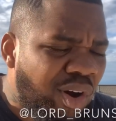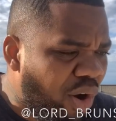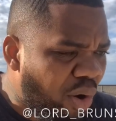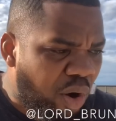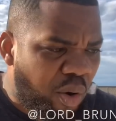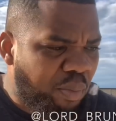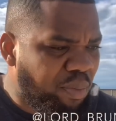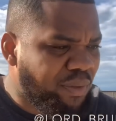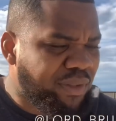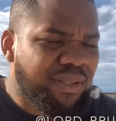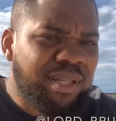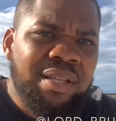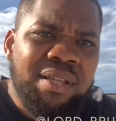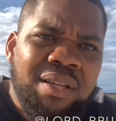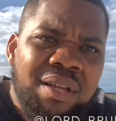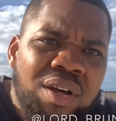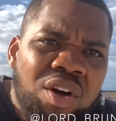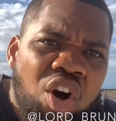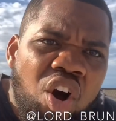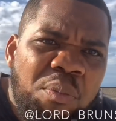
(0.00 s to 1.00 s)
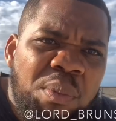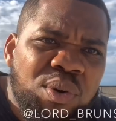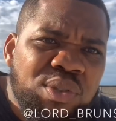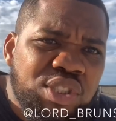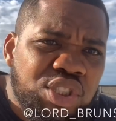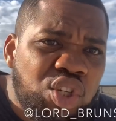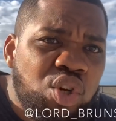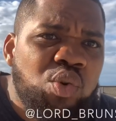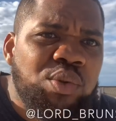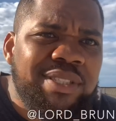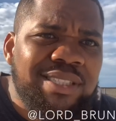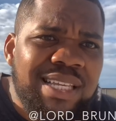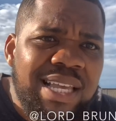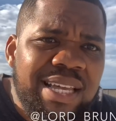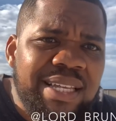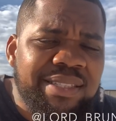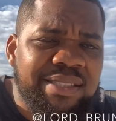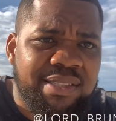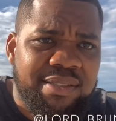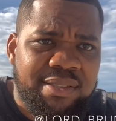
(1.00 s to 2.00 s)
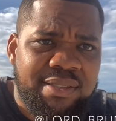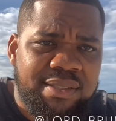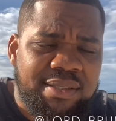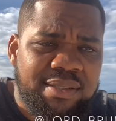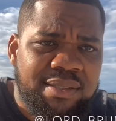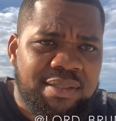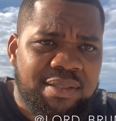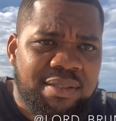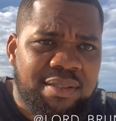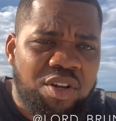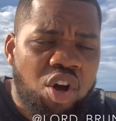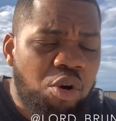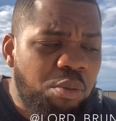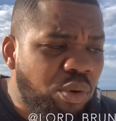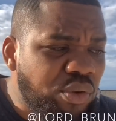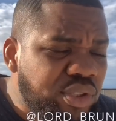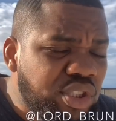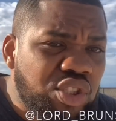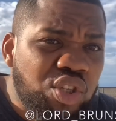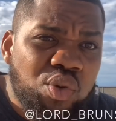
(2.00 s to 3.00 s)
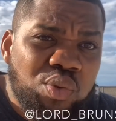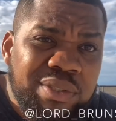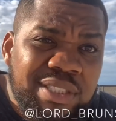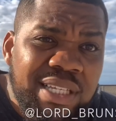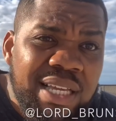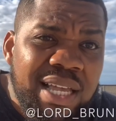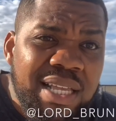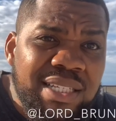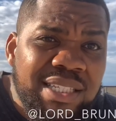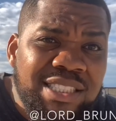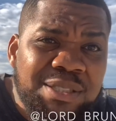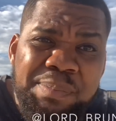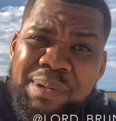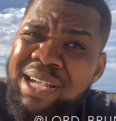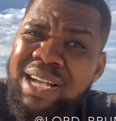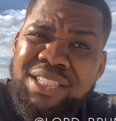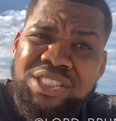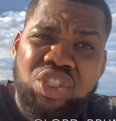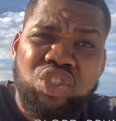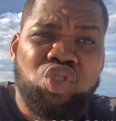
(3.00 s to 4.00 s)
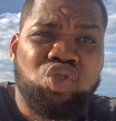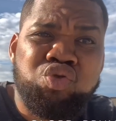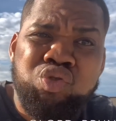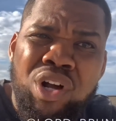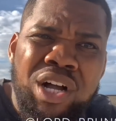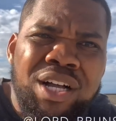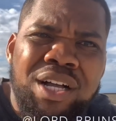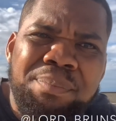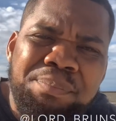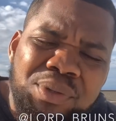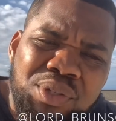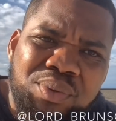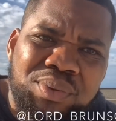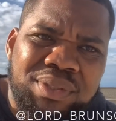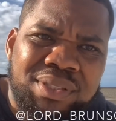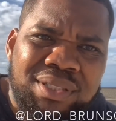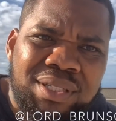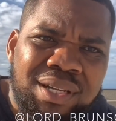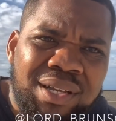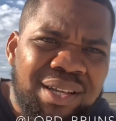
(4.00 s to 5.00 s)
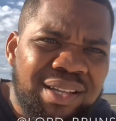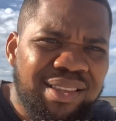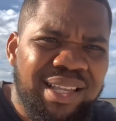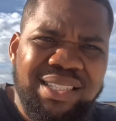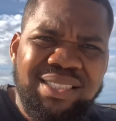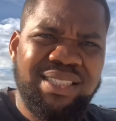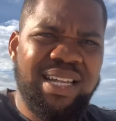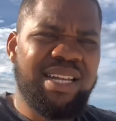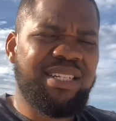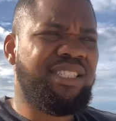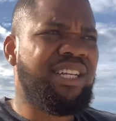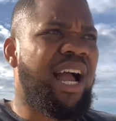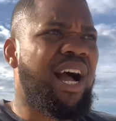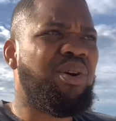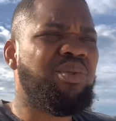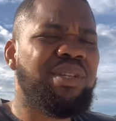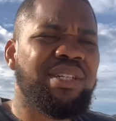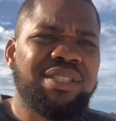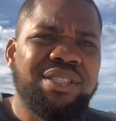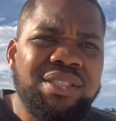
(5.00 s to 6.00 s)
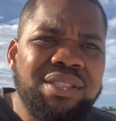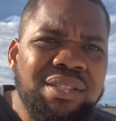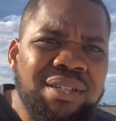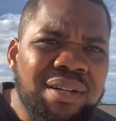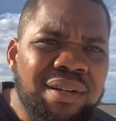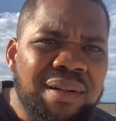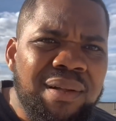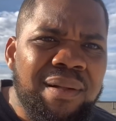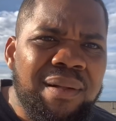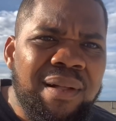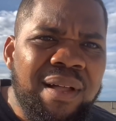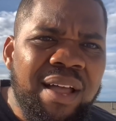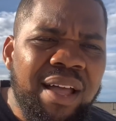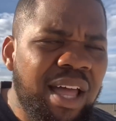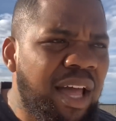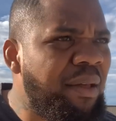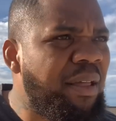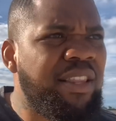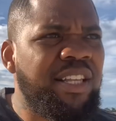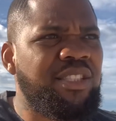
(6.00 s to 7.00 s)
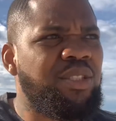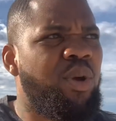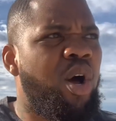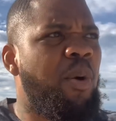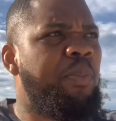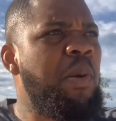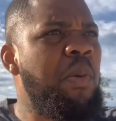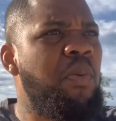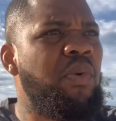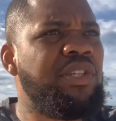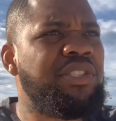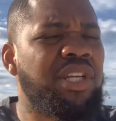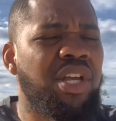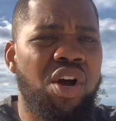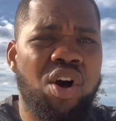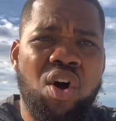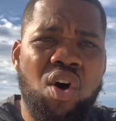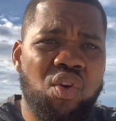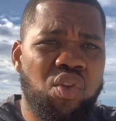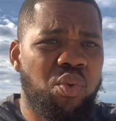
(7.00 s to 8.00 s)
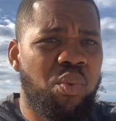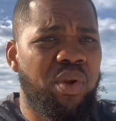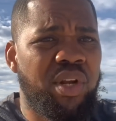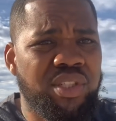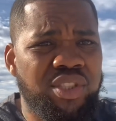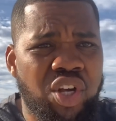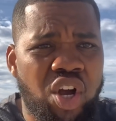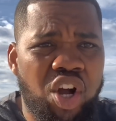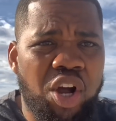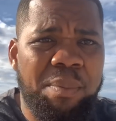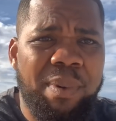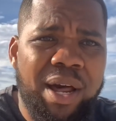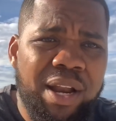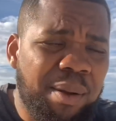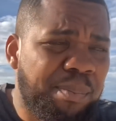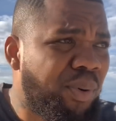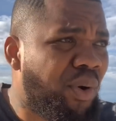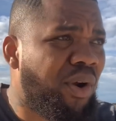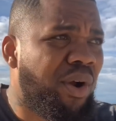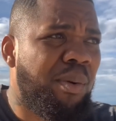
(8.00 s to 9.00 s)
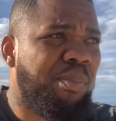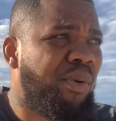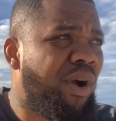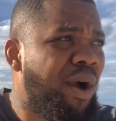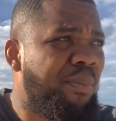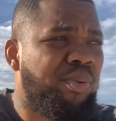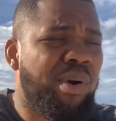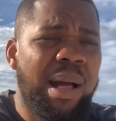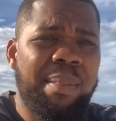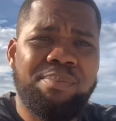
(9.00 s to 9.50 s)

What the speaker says: Oh, almost two seasons because of drug abuse. That's not childish. And this is all people want to say, oh, you want to talk about a